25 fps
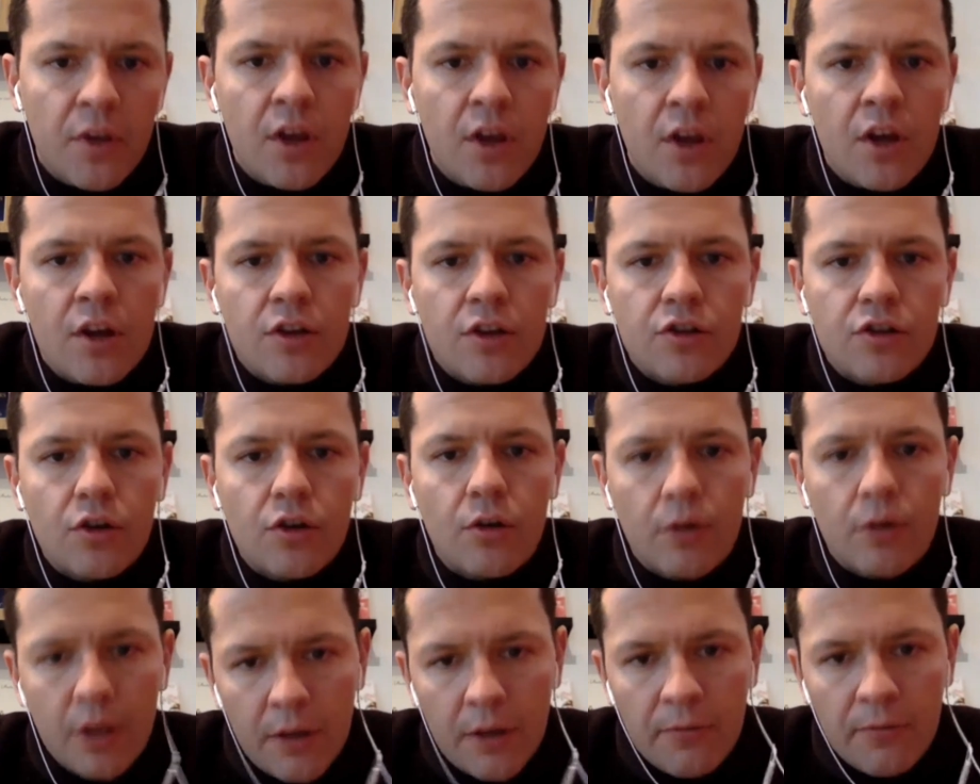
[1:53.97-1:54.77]
So
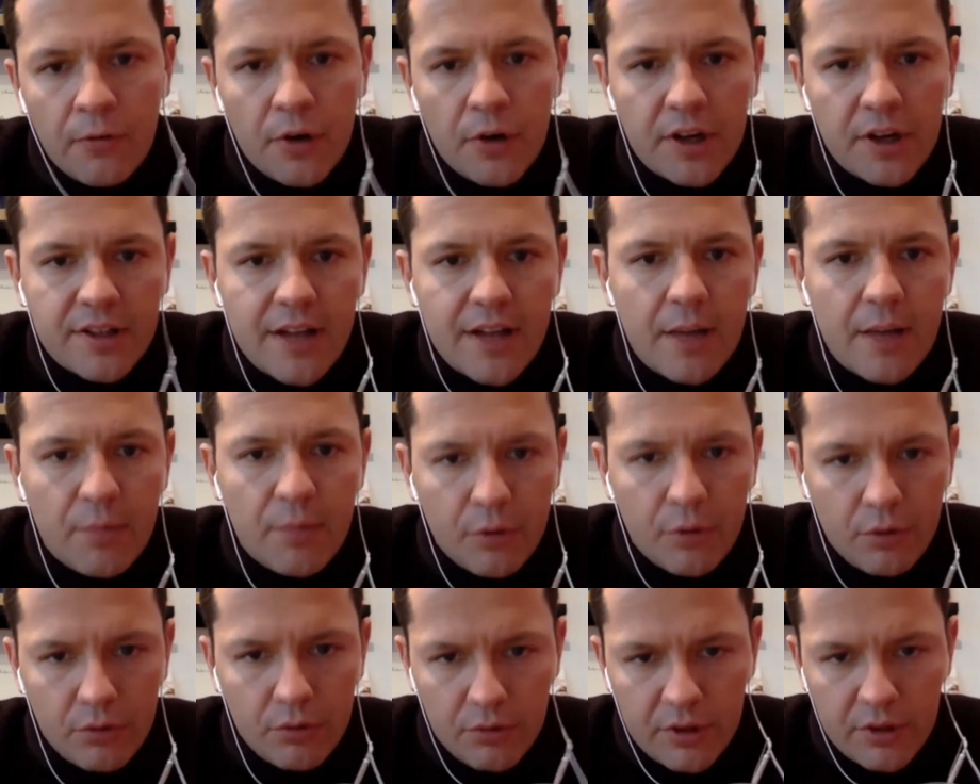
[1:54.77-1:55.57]
if, for
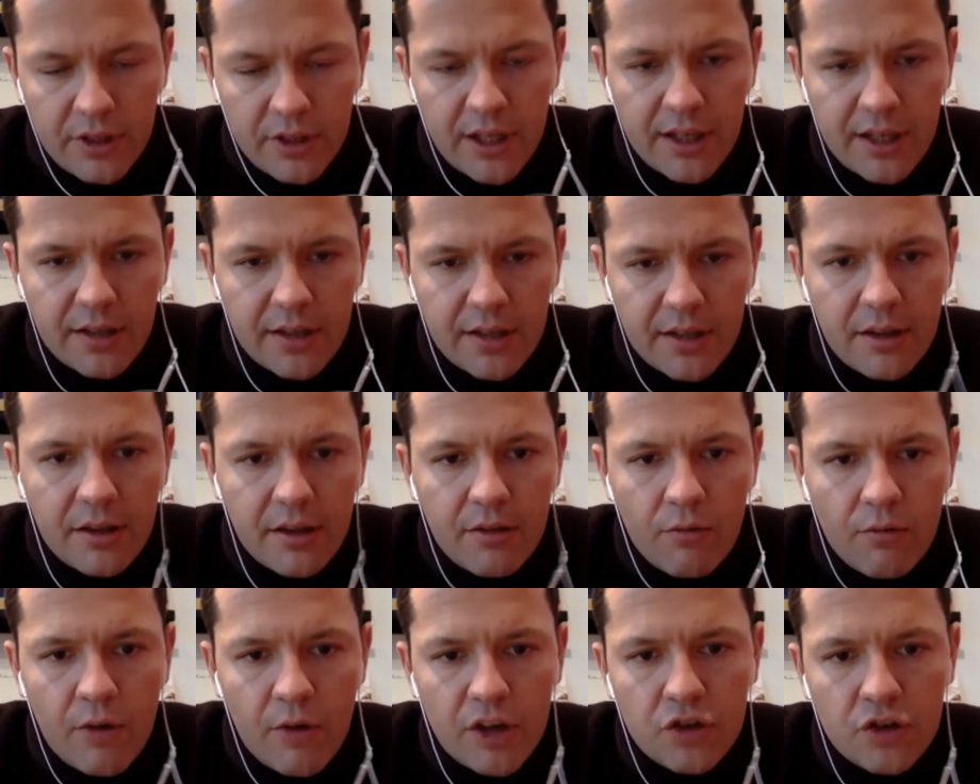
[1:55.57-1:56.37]
example,
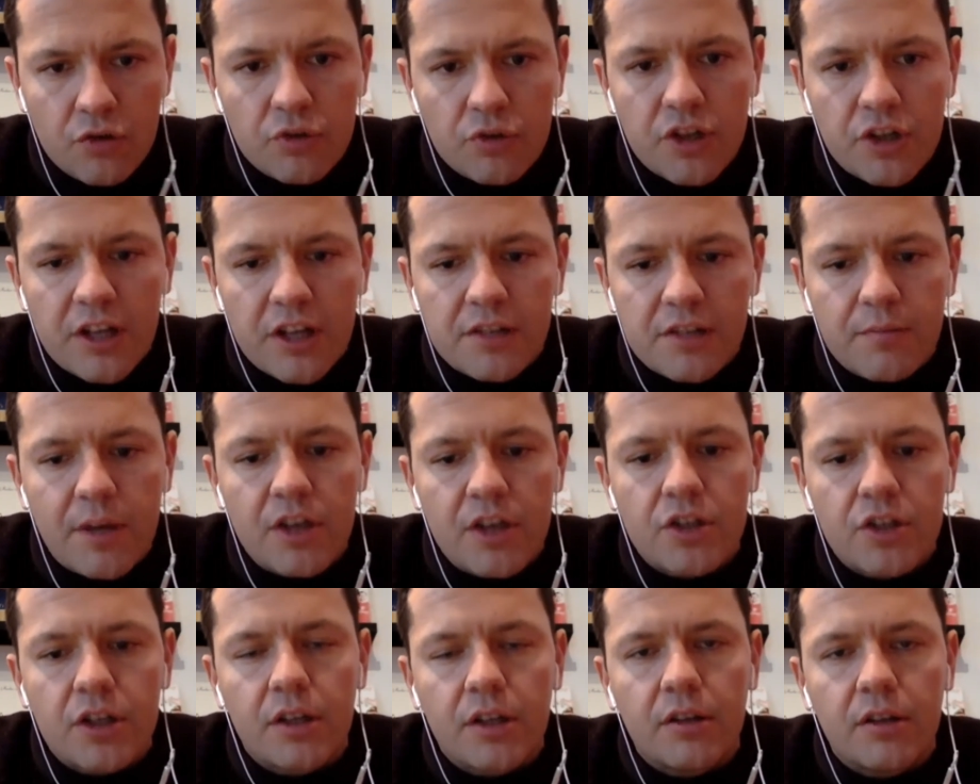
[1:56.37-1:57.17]
what you just
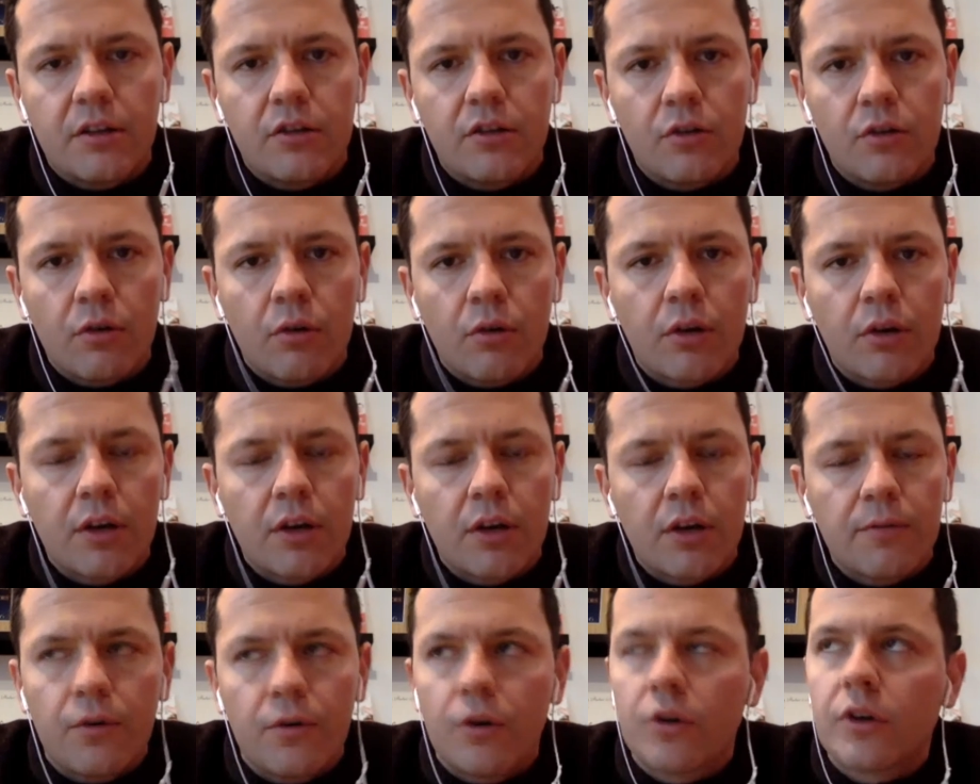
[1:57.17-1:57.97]
mentioned, you're looking
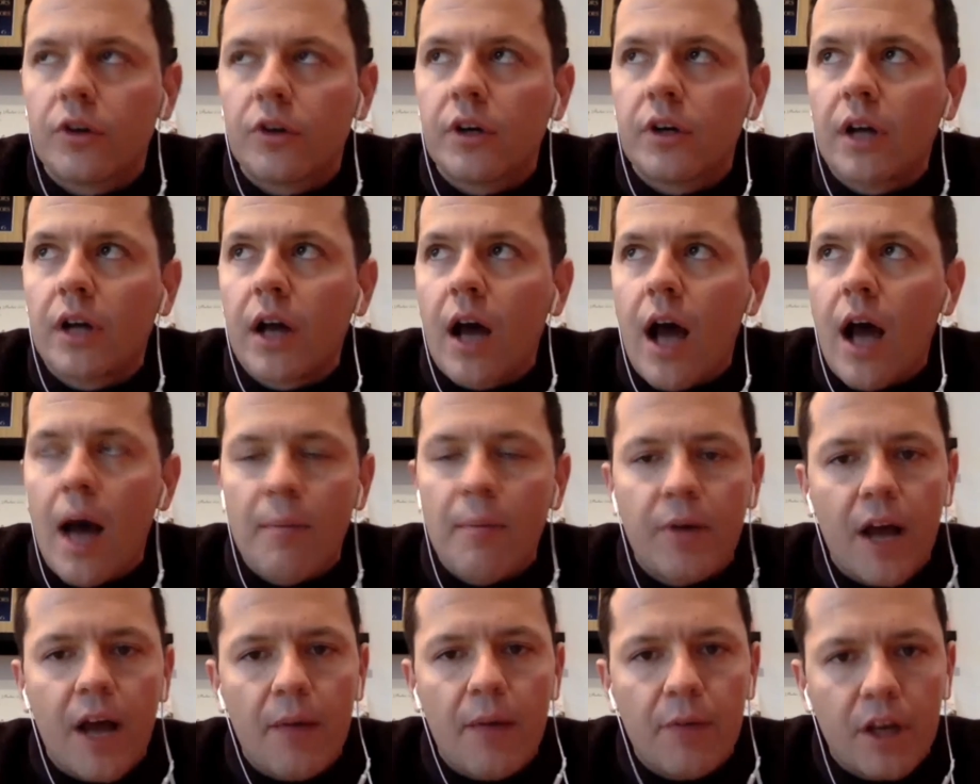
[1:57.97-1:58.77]
for
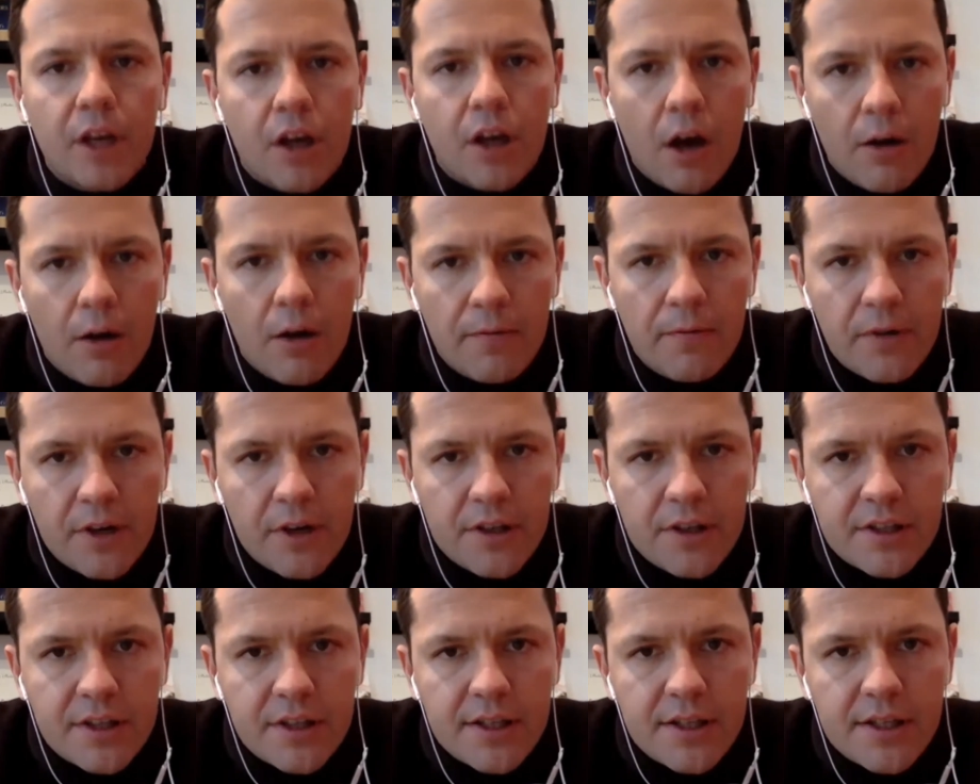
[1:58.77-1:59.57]
upcoming
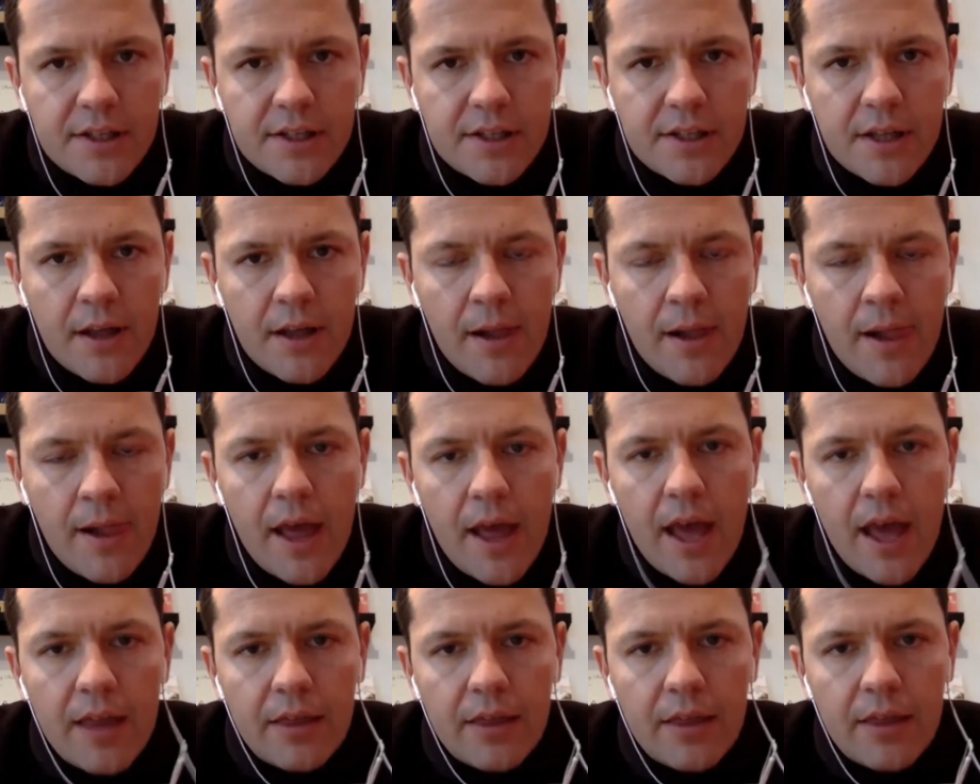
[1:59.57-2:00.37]
conferences,
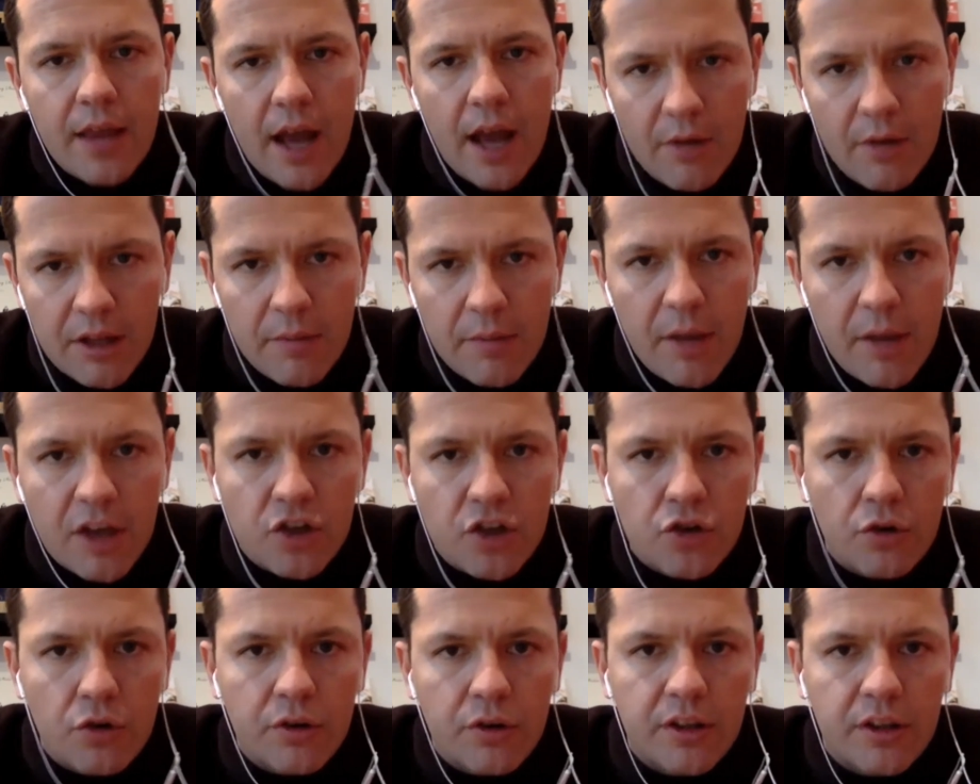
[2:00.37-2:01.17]
and I want to make
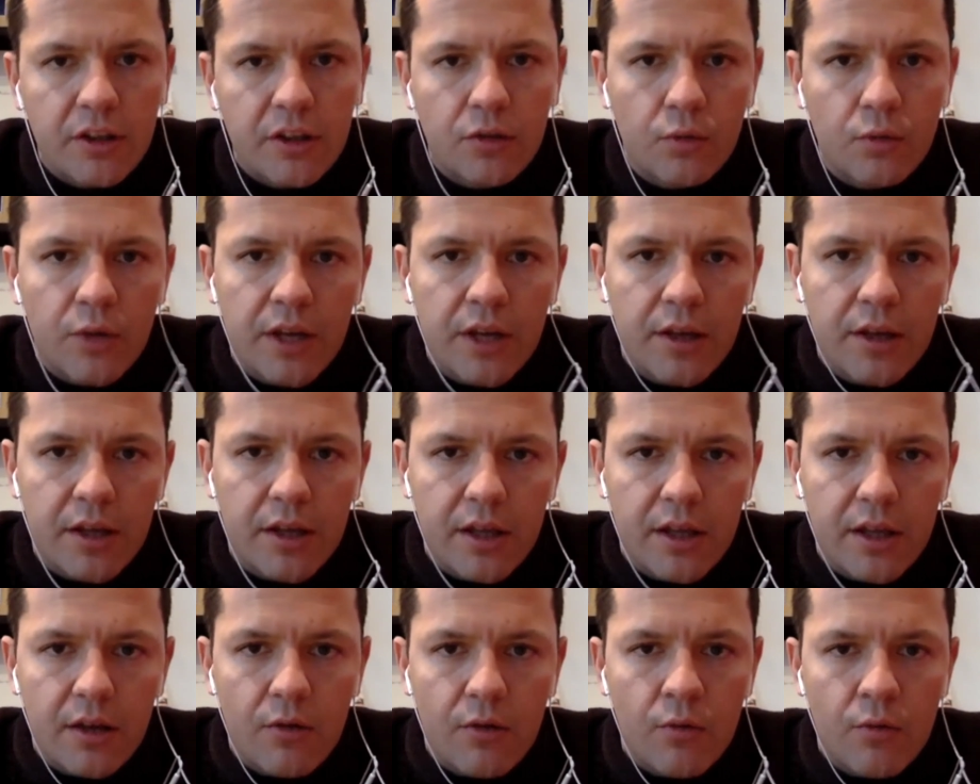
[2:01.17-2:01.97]
sure that
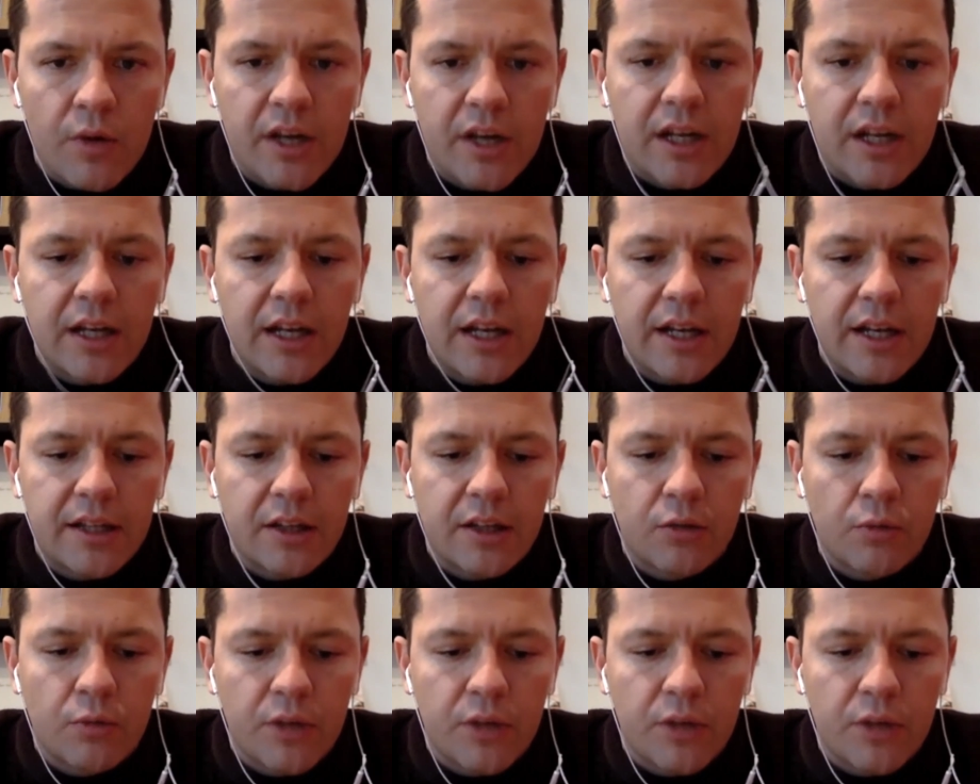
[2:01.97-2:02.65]
we're clear that we